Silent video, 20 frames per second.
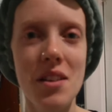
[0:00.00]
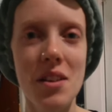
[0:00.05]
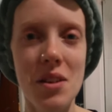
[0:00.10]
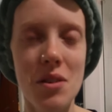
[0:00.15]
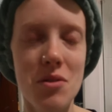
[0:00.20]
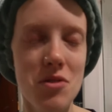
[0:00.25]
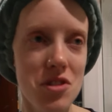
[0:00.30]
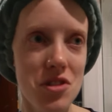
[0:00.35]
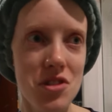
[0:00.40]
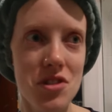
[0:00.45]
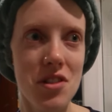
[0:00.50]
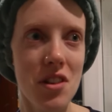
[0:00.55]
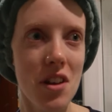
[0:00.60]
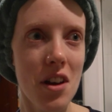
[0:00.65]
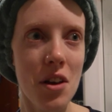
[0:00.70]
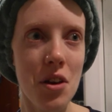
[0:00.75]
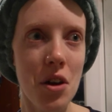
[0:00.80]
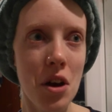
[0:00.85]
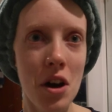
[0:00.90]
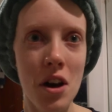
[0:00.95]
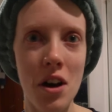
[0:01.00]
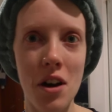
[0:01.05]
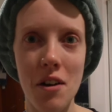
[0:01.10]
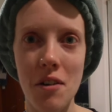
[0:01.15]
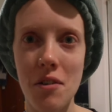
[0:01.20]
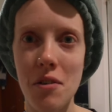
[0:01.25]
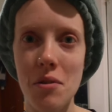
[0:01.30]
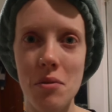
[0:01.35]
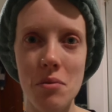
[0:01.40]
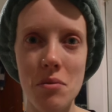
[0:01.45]
you know, just a
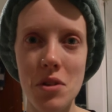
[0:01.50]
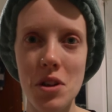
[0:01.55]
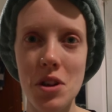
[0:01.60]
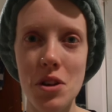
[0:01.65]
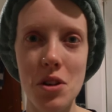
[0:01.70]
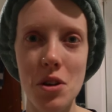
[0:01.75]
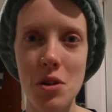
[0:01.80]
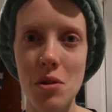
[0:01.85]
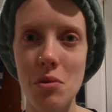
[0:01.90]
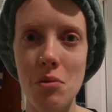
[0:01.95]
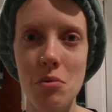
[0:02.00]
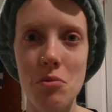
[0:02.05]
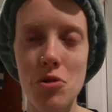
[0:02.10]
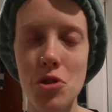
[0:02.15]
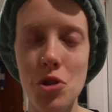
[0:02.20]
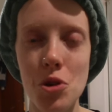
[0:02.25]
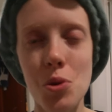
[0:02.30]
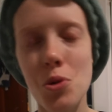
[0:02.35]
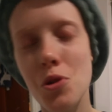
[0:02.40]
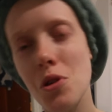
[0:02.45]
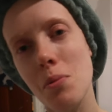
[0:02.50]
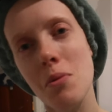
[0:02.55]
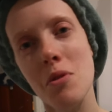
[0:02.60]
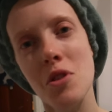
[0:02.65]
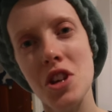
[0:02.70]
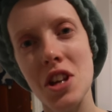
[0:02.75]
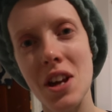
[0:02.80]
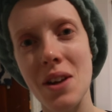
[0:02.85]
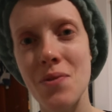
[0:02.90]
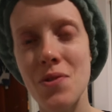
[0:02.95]
girl, you know, two double
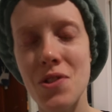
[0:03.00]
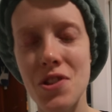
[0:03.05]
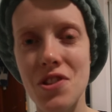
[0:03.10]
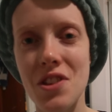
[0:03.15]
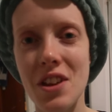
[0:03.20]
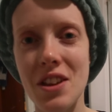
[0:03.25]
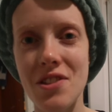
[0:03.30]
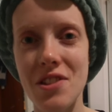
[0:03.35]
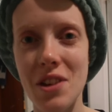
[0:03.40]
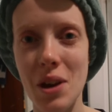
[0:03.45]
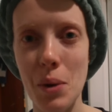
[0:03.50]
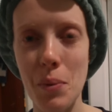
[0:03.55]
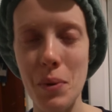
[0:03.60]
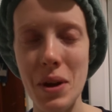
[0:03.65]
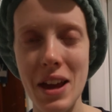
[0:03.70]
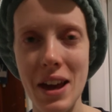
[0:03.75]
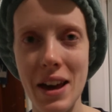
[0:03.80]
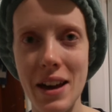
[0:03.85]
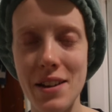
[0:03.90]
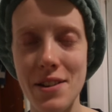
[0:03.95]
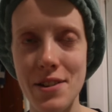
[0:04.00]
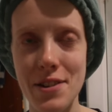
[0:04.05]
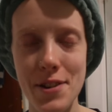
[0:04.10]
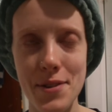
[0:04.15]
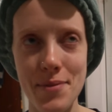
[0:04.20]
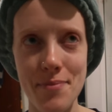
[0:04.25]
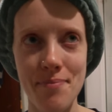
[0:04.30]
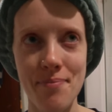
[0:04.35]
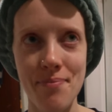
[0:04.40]
shifts into her weekend.